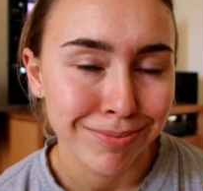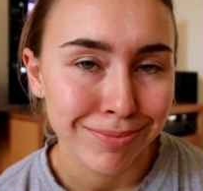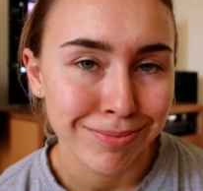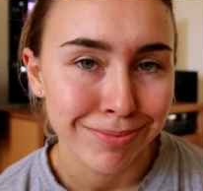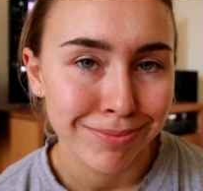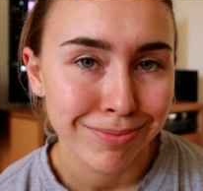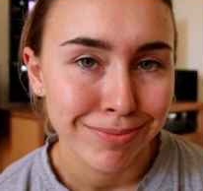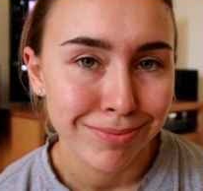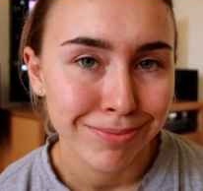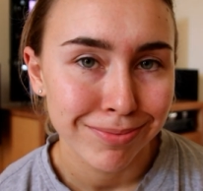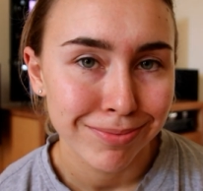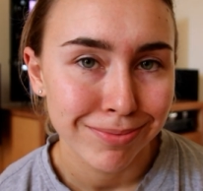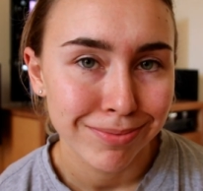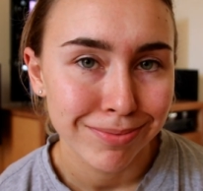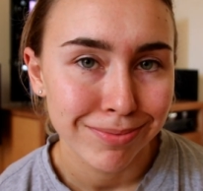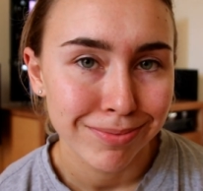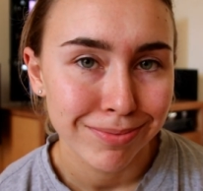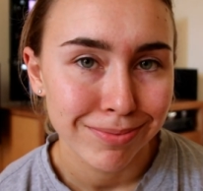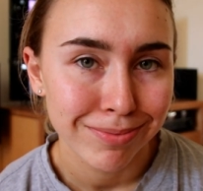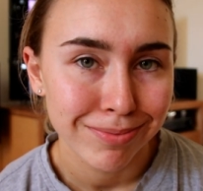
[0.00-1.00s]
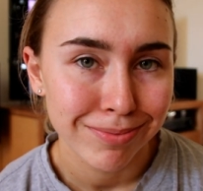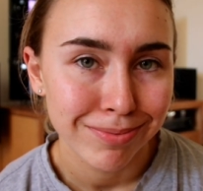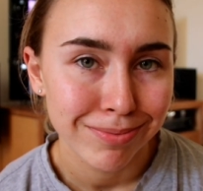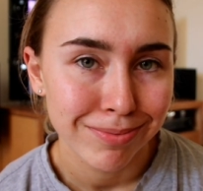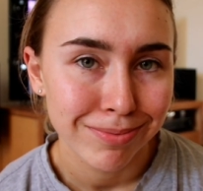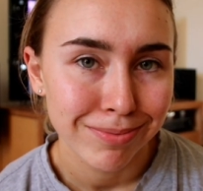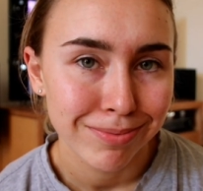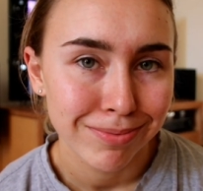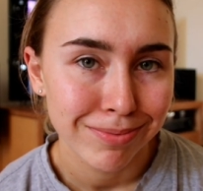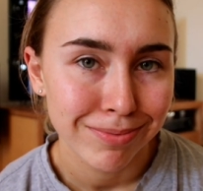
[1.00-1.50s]

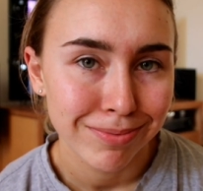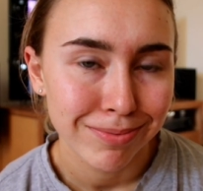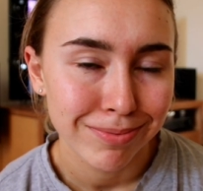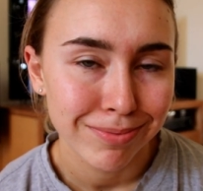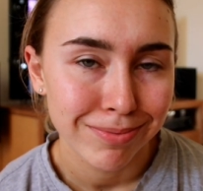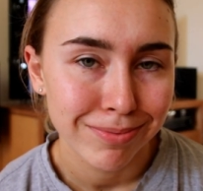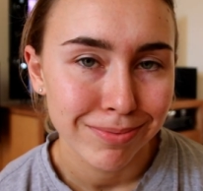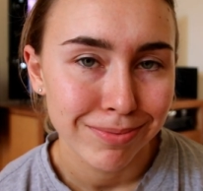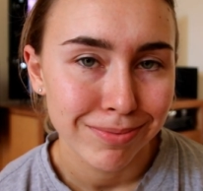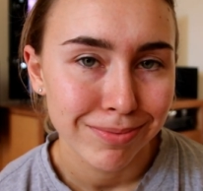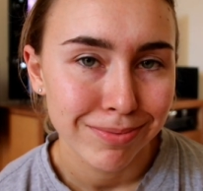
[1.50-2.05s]
(silence)